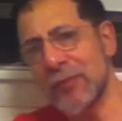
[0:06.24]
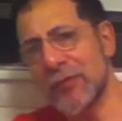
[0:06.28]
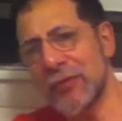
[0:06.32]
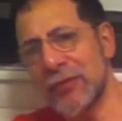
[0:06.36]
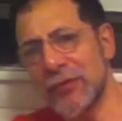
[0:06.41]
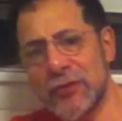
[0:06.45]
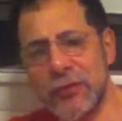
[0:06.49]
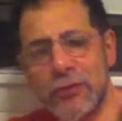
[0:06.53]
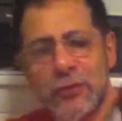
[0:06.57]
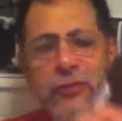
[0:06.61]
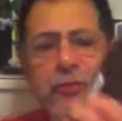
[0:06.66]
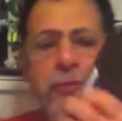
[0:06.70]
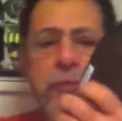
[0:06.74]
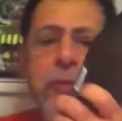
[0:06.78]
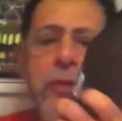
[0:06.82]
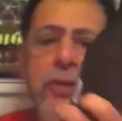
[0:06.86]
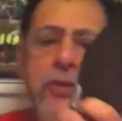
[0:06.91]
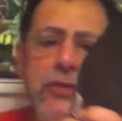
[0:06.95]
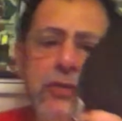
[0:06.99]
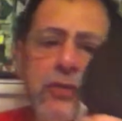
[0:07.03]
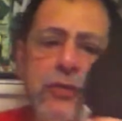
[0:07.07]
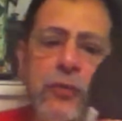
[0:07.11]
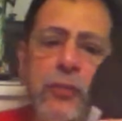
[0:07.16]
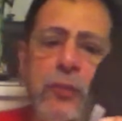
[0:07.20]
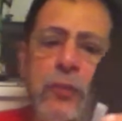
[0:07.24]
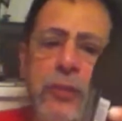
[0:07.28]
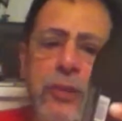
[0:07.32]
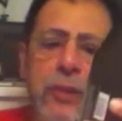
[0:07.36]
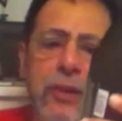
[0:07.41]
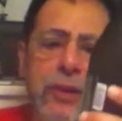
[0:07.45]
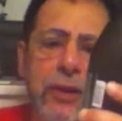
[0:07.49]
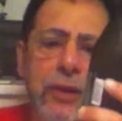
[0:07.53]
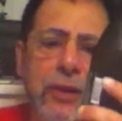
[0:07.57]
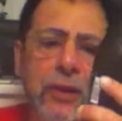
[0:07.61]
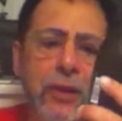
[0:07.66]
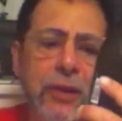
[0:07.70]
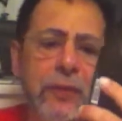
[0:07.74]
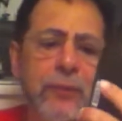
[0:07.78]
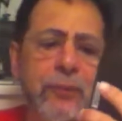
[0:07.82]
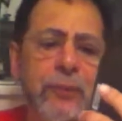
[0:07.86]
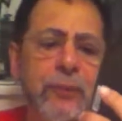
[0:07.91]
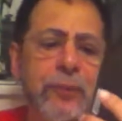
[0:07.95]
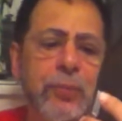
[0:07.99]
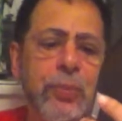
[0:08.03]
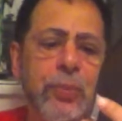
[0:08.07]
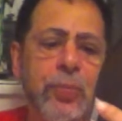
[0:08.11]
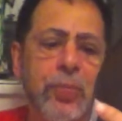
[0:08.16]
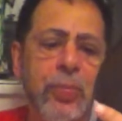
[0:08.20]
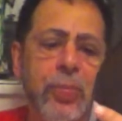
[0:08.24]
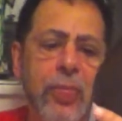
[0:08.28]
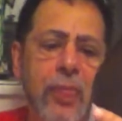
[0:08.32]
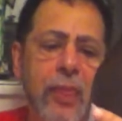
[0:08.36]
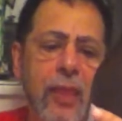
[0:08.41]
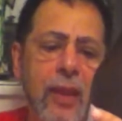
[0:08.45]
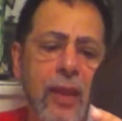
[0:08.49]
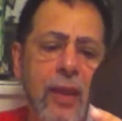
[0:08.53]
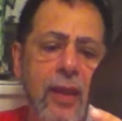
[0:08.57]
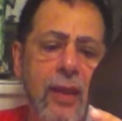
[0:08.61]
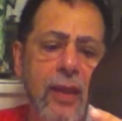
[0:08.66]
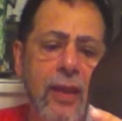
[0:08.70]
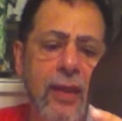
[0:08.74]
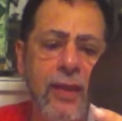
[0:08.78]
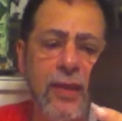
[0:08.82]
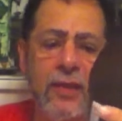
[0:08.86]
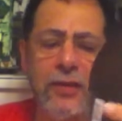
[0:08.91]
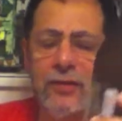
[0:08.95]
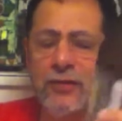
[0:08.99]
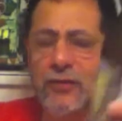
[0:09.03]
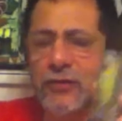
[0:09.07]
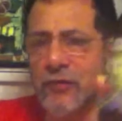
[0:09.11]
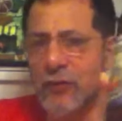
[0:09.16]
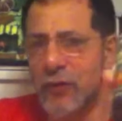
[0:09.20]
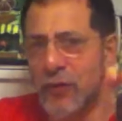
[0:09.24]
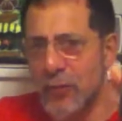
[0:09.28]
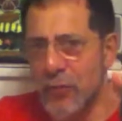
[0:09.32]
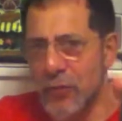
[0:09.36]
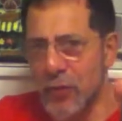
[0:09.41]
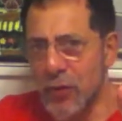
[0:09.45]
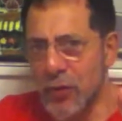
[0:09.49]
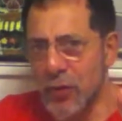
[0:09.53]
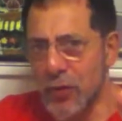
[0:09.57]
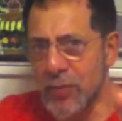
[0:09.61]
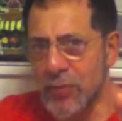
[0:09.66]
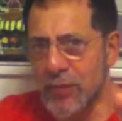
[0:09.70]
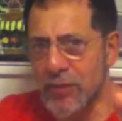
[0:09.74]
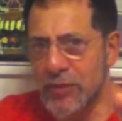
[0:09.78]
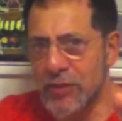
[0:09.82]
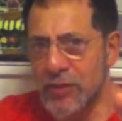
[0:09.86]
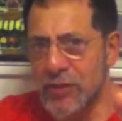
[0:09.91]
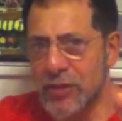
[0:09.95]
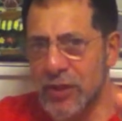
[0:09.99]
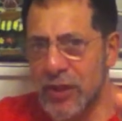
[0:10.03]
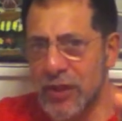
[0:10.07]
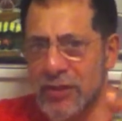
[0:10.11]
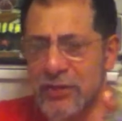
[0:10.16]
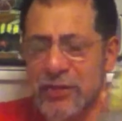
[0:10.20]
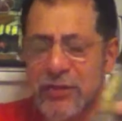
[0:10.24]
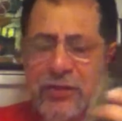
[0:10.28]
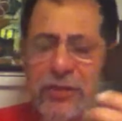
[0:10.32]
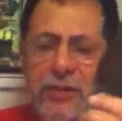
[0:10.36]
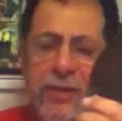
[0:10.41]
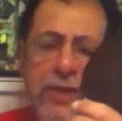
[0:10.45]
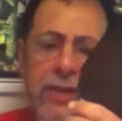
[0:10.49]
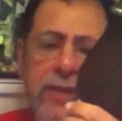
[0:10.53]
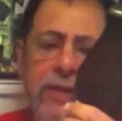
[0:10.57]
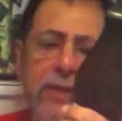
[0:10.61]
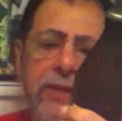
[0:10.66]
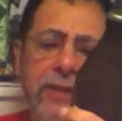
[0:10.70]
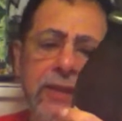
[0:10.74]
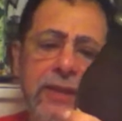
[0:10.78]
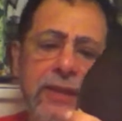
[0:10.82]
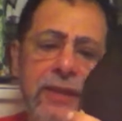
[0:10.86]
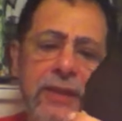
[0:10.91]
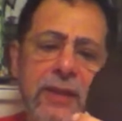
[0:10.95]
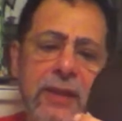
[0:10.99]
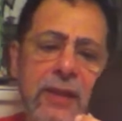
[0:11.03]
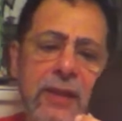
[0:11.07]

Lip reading: I'm going to do a special beer. It's from Urban Chestnut.